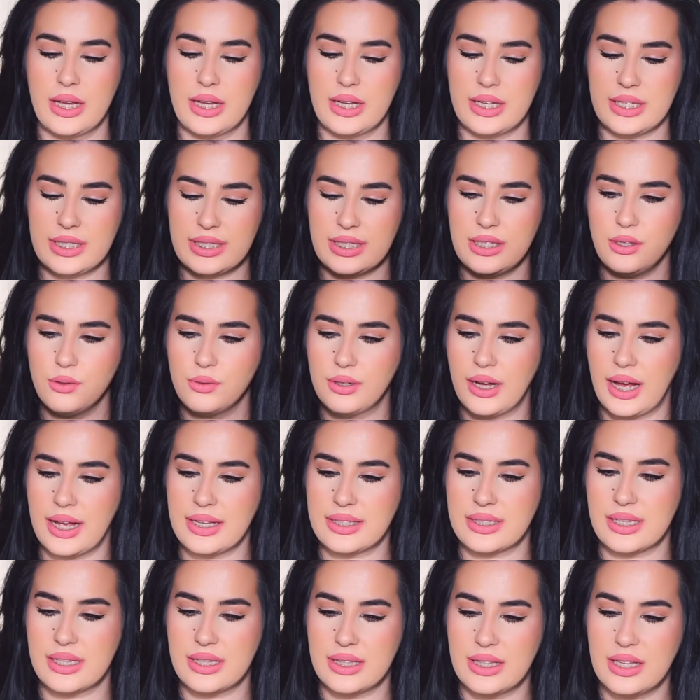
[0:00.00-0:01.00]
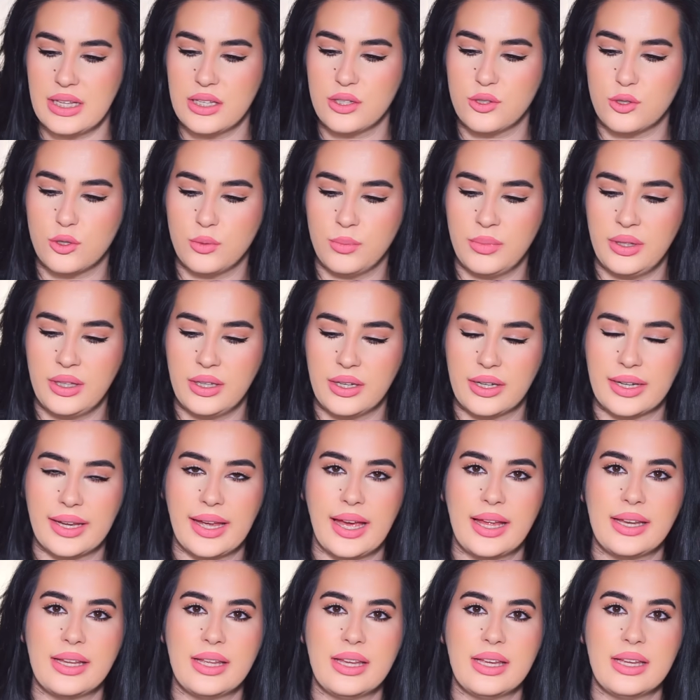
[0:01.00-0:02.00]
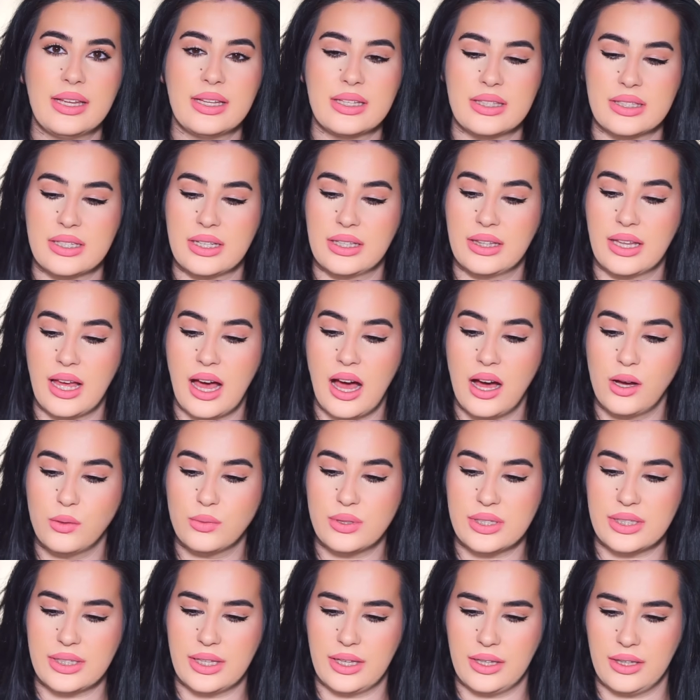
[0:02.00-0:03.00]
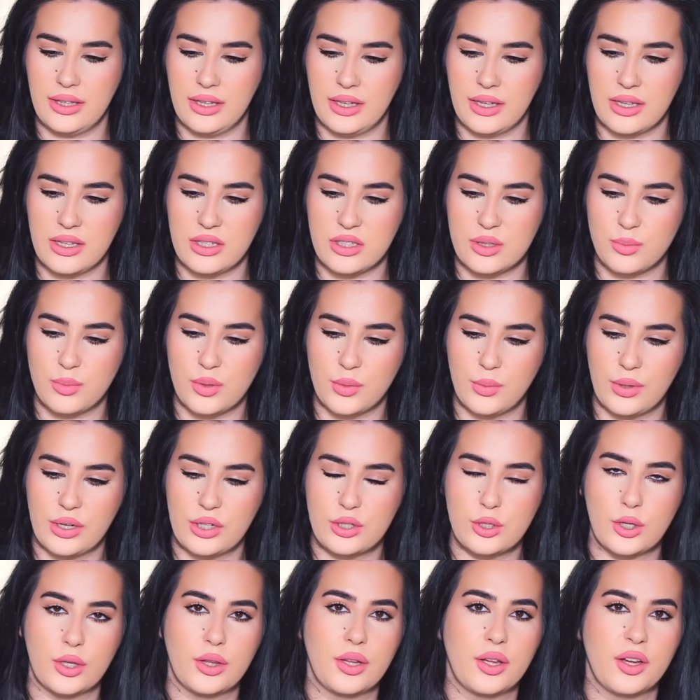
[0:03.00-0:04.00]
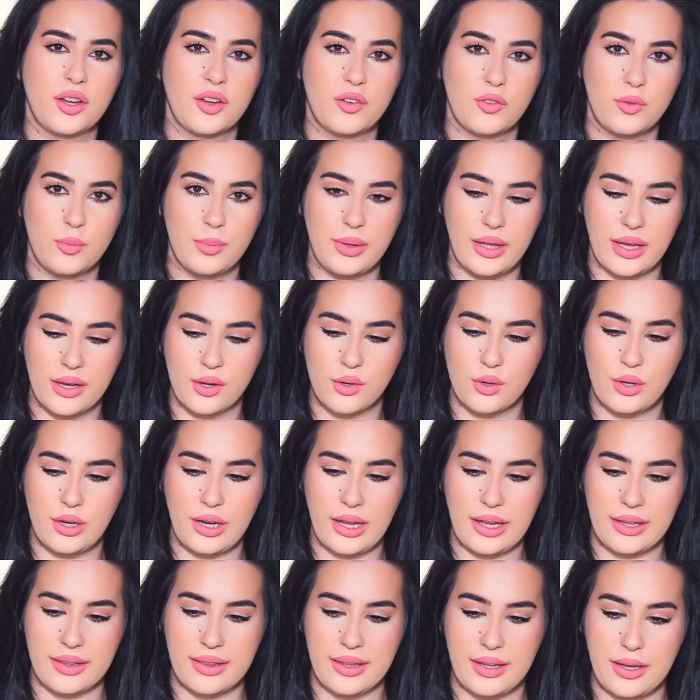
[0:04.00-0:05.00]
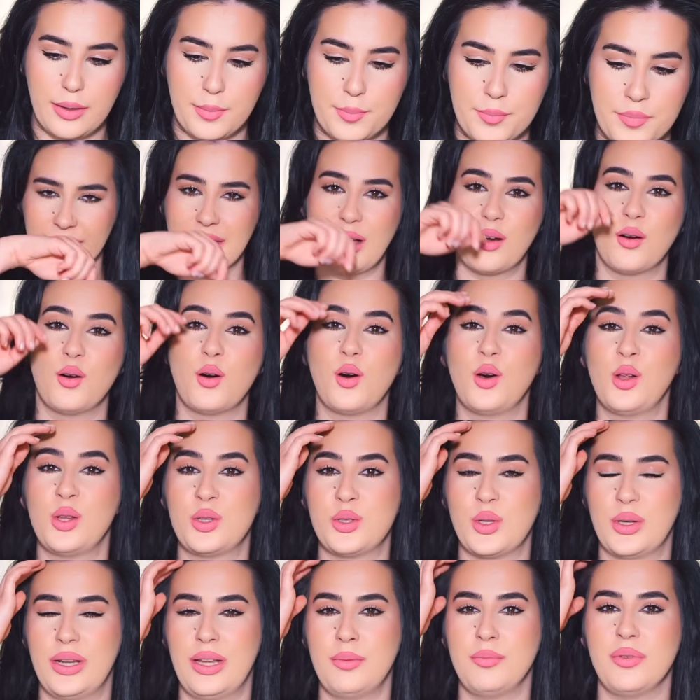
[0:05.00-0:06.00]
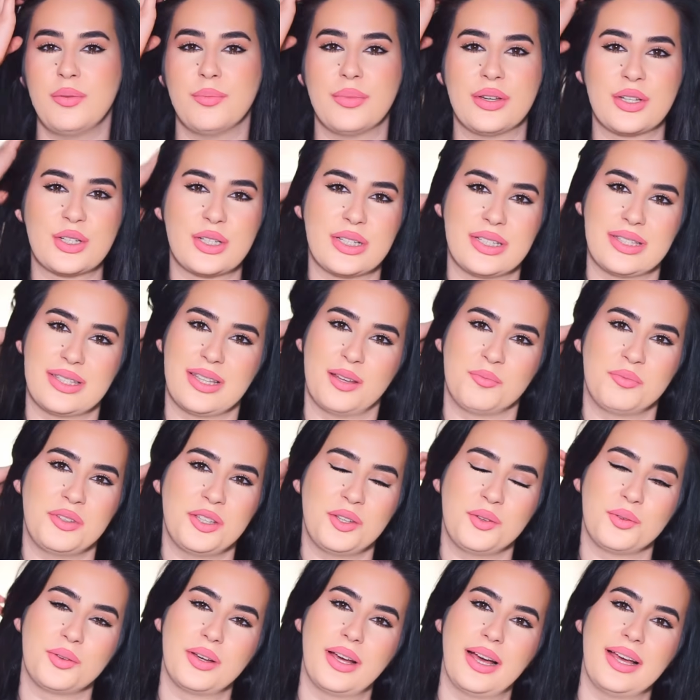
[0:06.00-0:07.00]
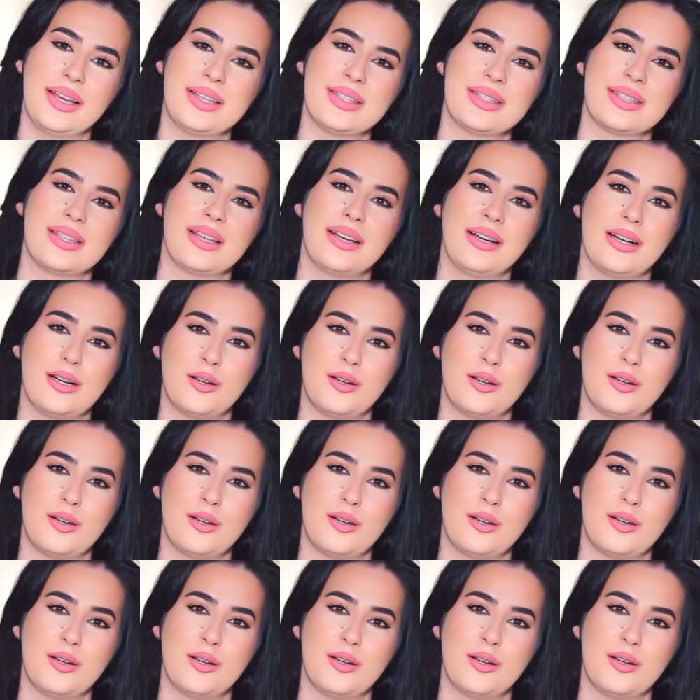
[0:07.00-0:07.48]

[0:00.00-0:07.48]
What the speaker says: See, you guys, this to me, again, it's an outstanding inspiration of Bianco Latte. Now, also, let me mention something, you guys.